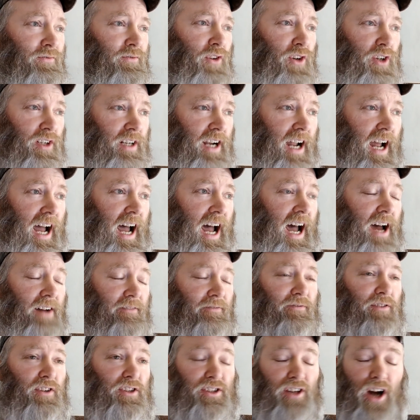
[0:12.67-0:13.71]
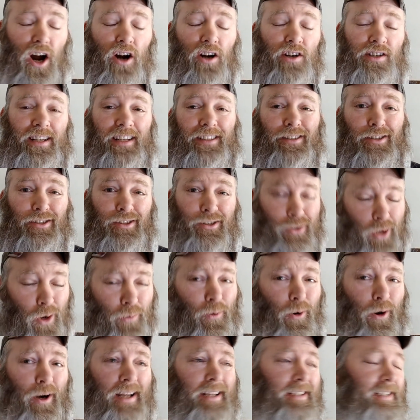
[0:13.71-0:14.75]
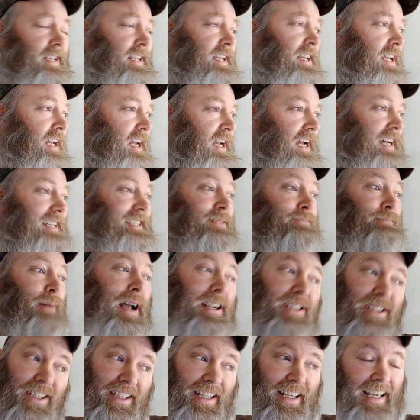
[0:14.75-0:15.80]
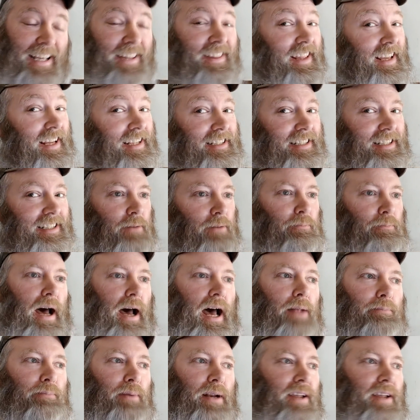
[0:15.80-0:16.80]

For, uh, for starters, it's super easy, especially in the Instant Pot.